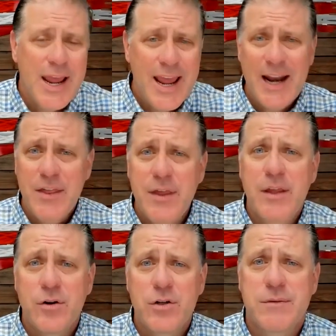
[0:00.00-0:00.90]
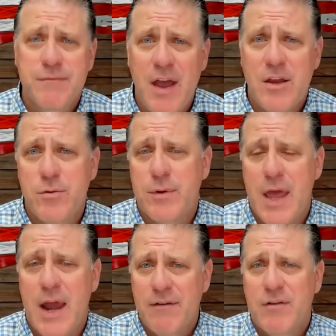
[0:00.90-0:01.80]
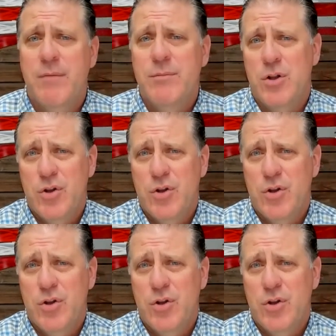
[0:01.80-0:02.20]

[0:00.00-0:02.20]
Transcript: And I think there's some value in that. I've come to